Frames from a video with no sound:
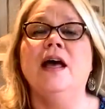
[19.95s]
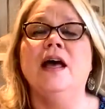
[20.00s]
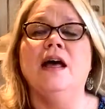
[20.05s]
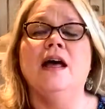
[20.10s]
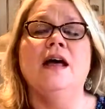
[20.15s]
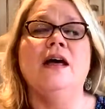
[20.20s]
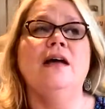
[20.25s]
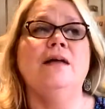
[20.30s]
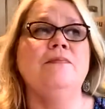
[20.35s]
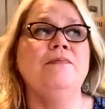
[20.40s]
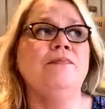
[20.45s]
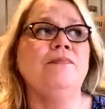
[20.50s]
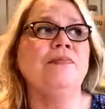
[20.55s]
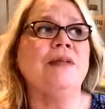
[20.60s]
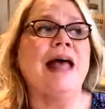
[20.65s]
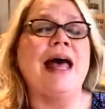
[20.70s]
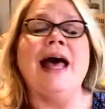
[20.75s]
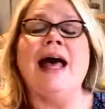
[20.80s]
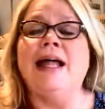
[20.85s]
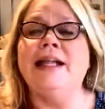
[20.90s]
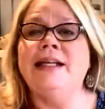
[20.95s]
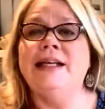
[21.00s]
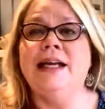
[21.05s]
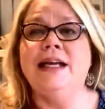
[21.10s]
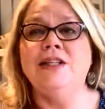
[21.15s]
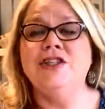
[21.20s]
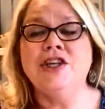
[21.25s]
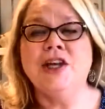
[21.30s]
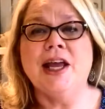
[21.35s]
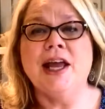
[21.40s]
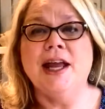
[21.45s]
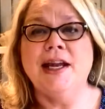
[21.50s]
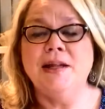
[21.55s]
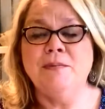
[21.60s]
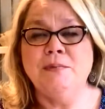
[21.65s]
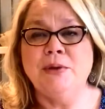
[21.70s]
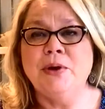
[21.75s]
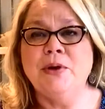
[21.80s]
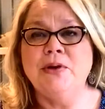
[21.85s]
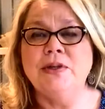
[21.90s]
a highly
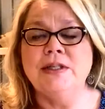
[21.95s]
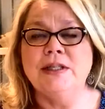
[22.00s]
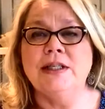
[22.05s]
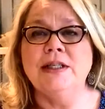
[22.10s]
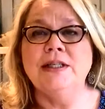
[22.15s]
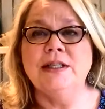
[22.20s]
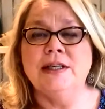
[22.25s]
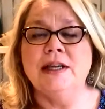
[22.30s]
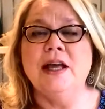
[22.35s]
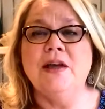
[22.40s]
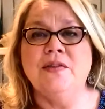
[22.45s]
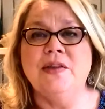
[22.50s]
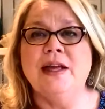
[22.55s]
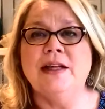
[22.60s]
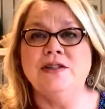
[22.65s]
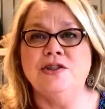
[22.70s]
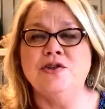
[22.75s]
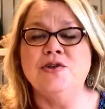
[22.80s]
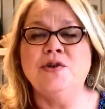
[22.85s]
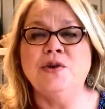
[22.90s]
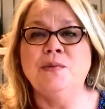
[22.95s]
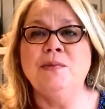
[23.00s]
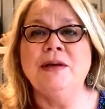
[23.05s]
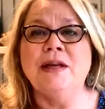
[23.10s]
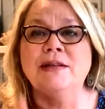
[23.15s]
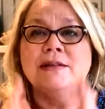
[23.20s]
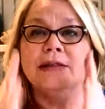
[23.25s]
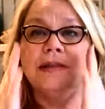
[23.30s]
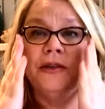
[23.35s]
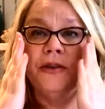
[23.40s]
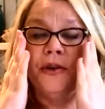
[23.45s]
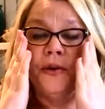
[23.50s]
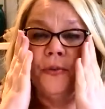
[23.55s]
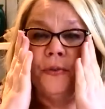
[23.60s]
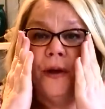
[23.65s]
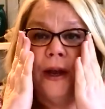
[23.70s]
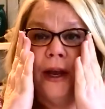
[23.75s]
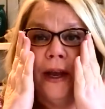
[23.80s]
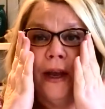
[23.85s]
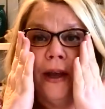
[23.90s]
educated person to know that's true, because look
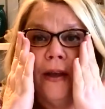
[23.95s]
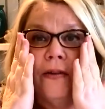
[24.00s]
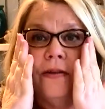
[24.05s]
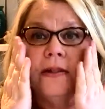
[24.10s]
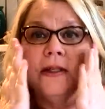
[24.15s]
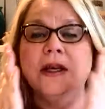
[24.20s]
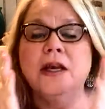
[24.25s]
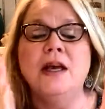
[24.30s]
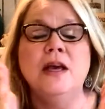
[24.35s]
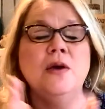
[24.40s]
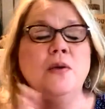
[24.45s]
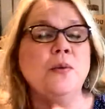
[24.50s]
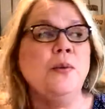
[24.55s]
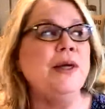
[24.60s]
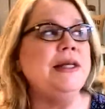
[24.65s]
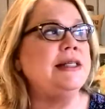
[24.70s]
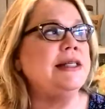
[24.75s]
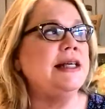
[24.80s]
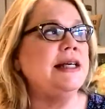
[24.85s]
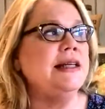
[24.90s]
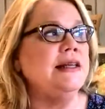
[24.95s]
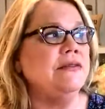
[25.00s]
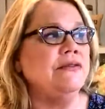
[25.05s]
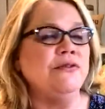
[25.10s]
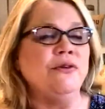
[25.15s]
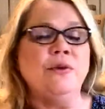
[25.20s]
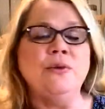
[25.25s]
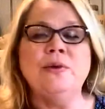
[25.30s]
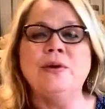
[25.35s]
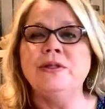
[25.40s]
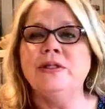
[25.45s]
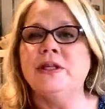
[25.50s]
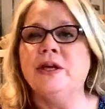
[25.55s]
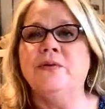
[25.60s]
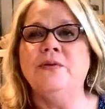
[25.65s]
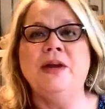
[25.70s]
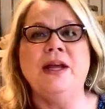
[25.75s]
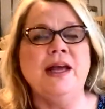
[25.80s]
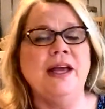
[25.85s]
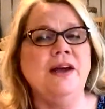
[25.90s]
around. We see divorce
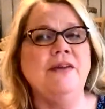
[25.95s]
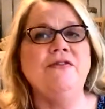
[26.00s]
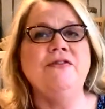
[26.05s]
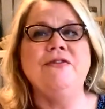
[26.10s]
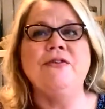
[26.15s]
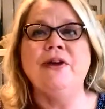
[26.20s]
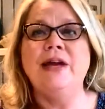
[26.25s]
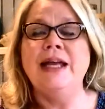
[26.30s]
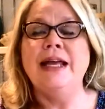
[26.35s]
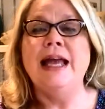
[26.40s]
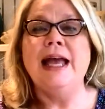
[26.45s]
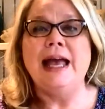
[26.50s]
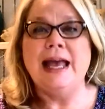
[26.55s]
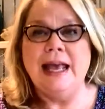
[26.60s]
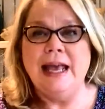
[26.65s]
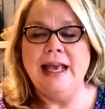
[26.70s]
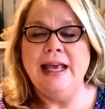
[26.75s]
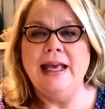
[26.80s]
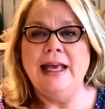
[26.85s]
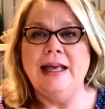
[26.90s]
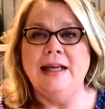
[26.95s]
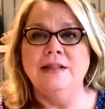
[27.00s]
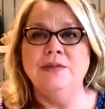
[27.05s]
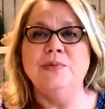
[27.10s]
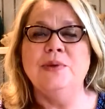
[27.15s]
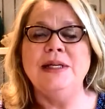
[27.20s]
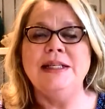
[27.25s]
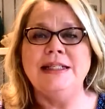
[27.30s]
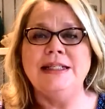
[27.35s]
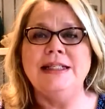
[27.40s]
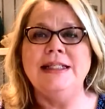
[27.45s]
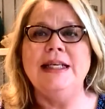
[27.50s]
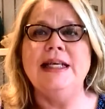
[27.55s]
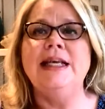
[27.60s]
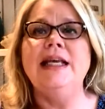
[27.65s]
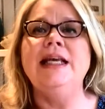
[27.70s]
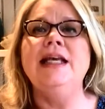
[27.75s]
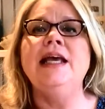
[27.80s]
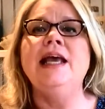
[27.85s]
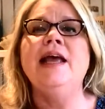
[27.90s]
on every hand. We
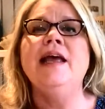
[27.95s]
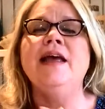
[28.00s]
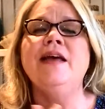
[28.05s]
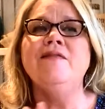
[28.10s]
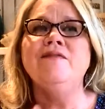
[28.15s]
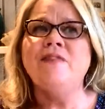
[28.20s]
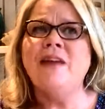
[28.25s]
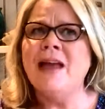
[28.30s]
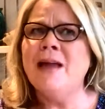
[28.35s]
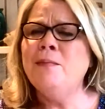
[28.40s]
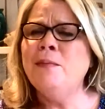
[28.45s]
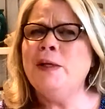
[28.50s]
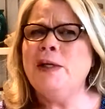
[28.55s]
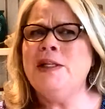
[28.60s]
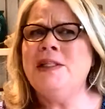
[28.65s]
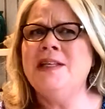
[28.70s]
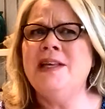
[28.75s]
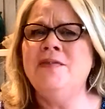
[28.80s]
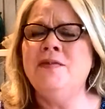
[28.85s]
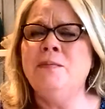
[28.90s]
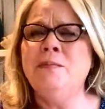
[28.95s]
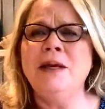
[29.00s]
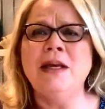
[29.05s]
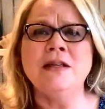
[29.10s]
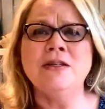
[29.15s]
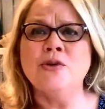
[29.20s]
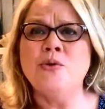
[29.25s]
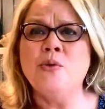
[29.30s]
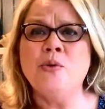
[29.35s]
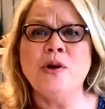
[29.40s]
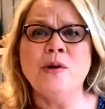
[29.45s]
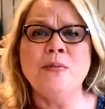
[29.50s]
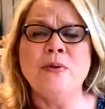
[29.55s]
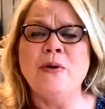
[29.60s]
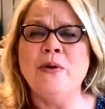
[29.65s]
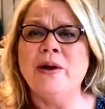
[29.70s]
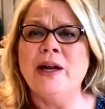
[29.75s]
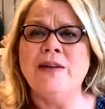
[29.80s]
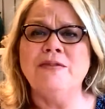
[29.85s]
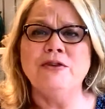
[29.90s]
see families even being torn
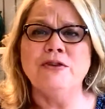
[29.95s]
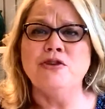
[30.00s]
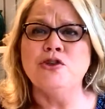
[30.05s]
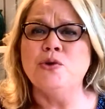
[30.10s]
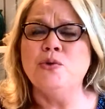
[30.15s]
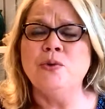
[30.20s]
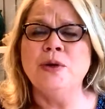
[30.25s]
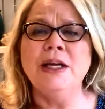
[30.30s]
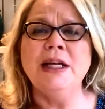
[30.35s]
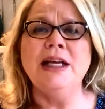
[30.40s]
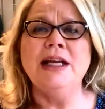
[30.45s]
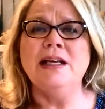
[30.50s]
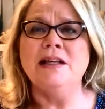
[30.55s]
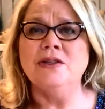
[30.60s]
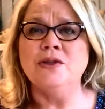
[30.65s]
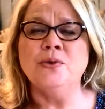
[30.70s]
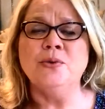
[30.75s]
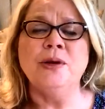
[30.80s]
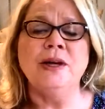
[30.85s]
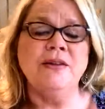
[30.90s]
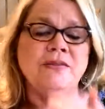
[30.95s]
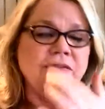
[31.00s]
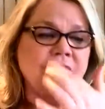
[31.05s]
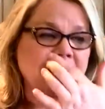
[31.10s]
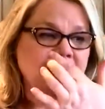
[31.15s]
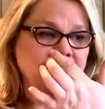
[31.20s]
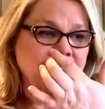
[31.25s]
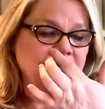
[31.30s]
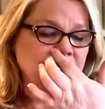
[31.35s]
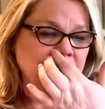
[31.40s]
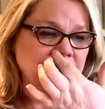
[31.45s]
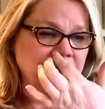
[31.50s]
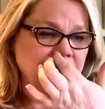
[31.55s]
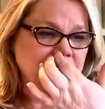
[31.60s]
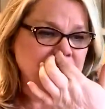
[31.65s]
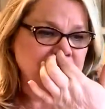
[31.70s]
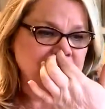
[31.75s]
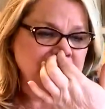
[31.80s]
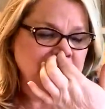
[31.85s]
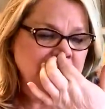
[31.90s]
apart after 20 and 25
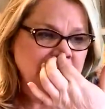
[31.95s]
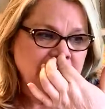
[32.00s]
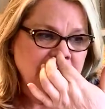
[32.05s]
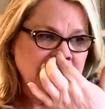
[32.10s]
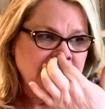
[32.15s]
years.